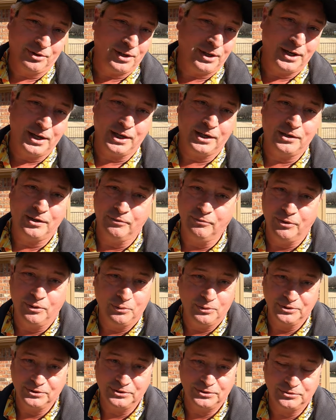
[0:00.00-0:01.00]

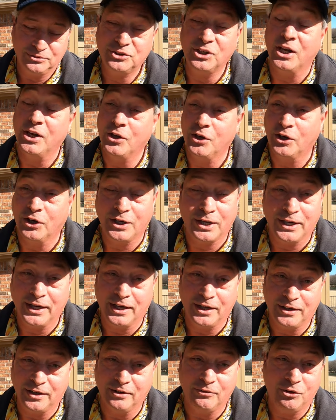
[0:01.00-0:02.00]
connectivity with cellular
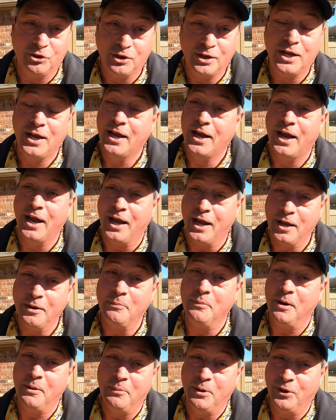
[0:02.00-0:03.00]
connectivity
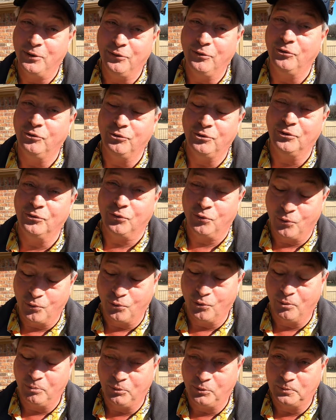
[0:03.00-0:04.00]
at my mother's is
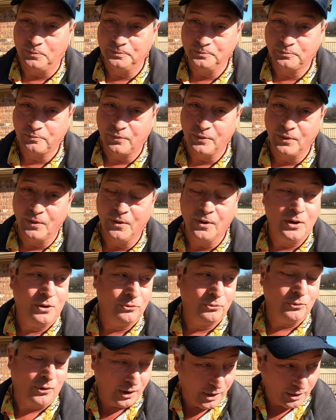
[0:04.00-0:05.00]
horrible.
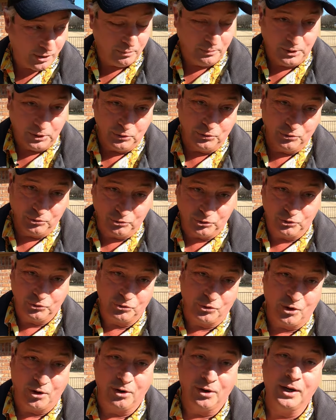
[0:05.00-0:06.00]
So I'll be using
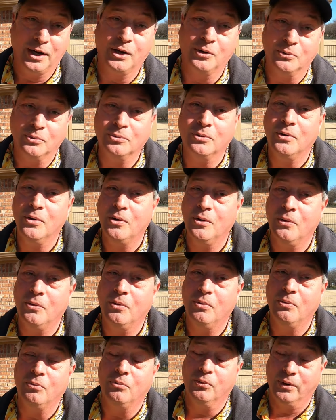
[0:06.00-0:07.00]
Starlink
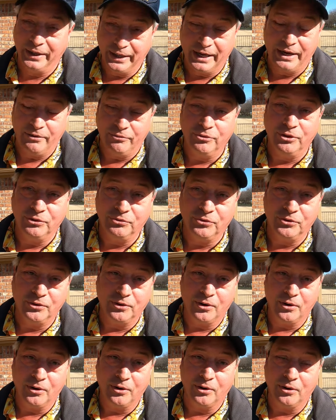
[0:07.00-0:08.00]
when I visit
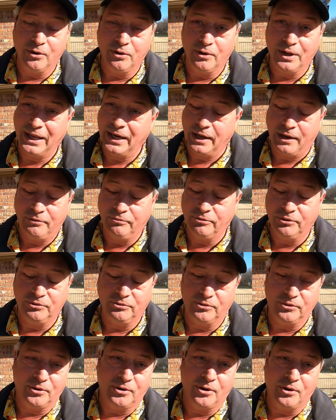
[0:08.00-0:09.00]
her, and I
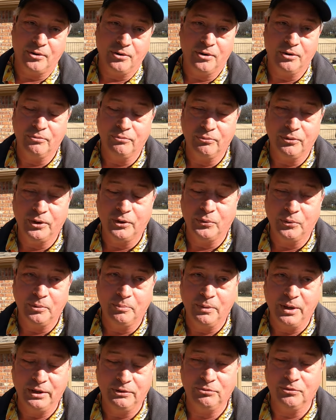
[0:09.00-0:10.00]
visit her on a
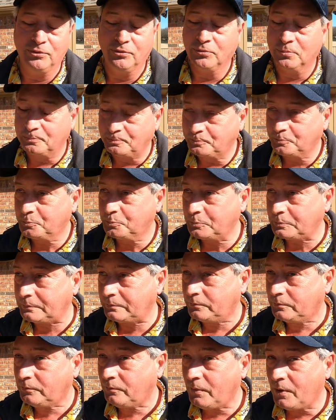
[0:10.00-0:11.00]
frequent basis.
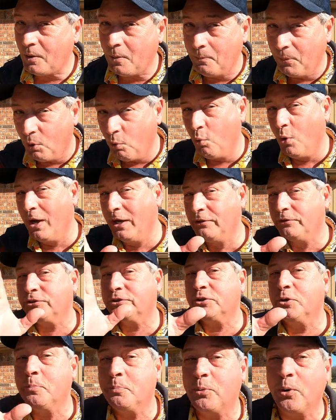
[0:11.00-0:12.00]
But what
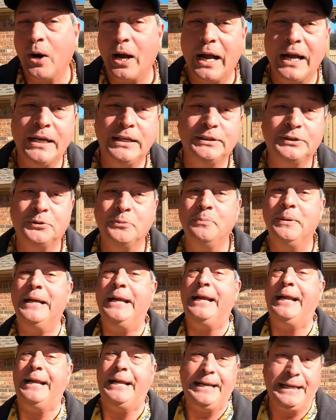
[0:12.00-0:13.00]
surprised
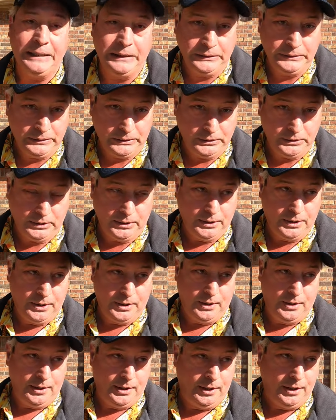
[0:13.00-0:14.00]
me
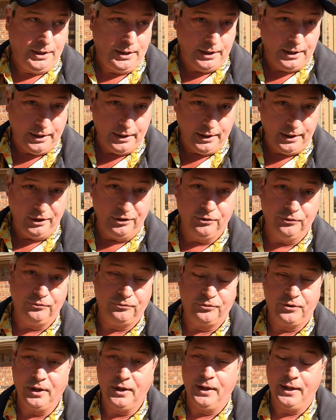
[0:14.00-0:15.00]

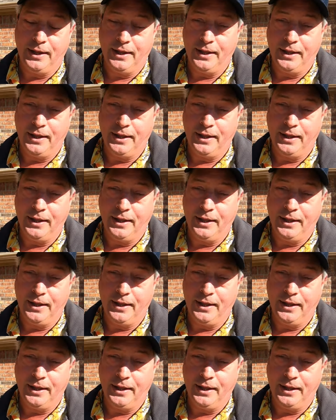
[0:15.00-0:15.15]
is